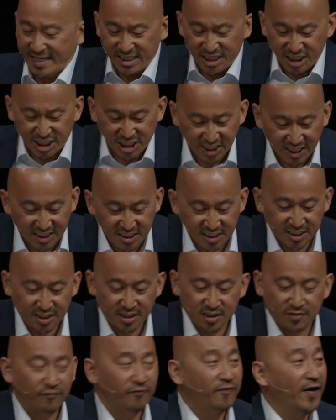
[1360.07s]

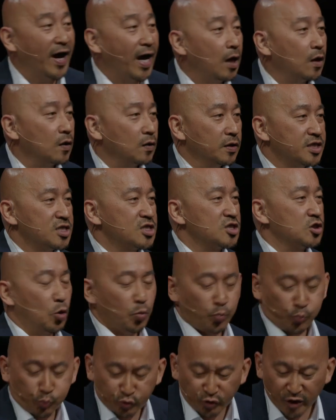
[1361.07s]
injustice, violence,
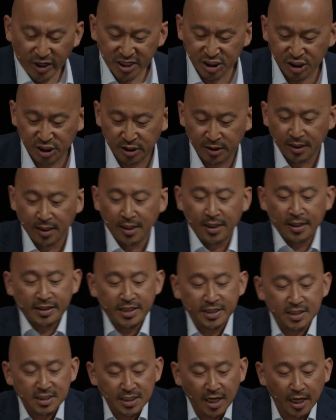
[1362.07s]
oppression,
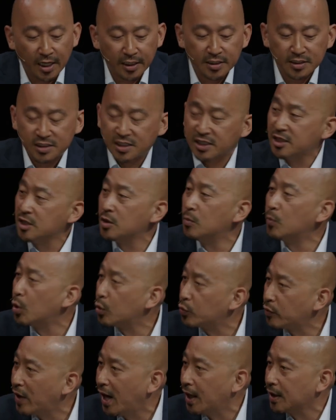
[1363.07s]
dishonesty,
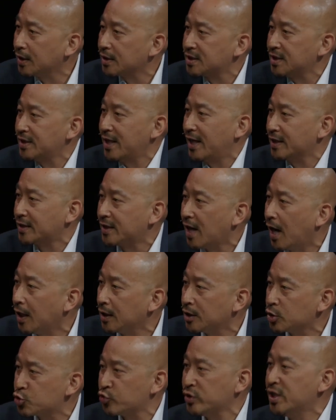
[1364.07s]
immorality,
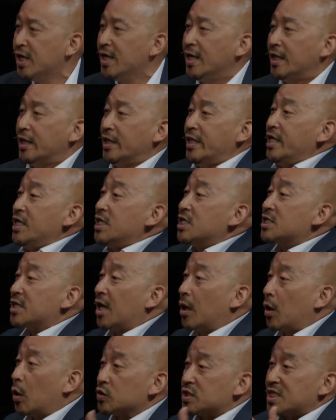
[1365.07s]
idolatry,
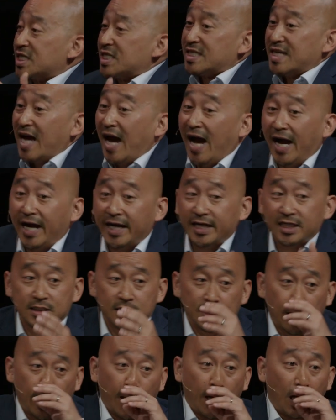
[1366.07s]
these are all
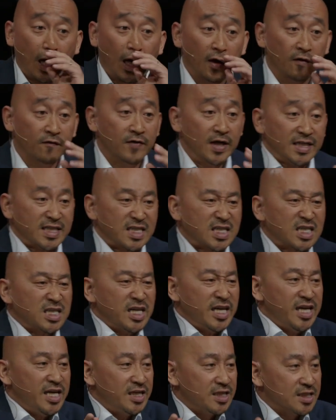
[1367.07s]
signs of
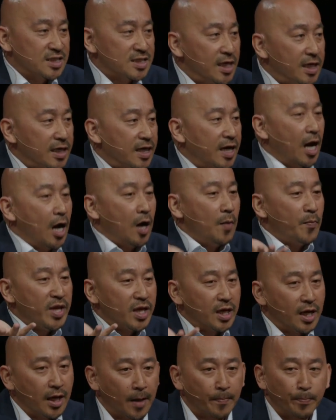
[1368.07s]
sins
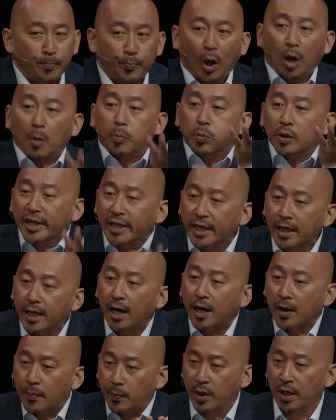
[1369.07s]
coming up,
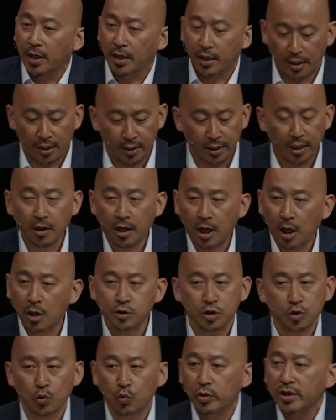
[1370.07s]
bubbling up in our
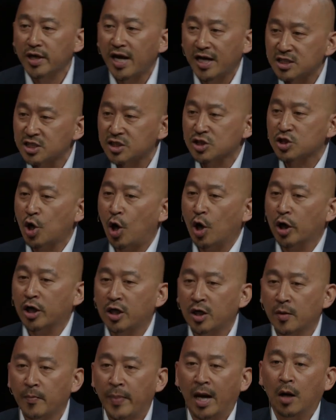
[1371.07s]
culture. We're not just
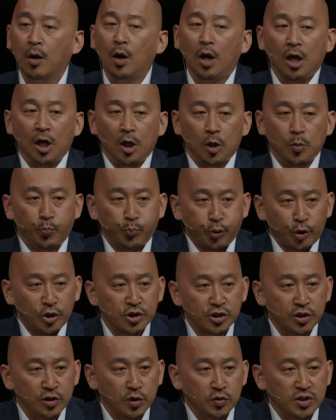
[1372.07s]
talking about a
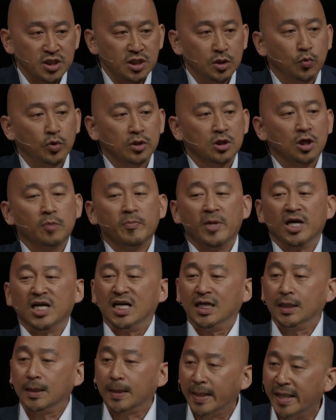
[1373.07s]
personal sin. We're talking
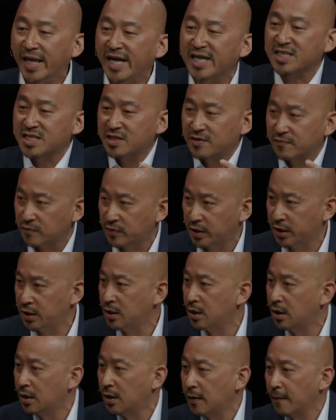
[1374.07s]
about
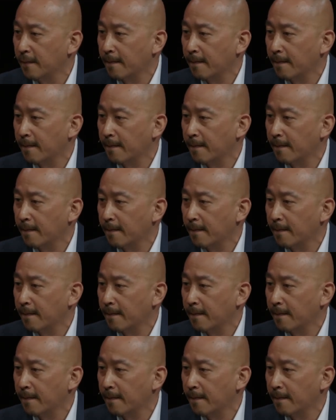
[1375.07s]
collectively,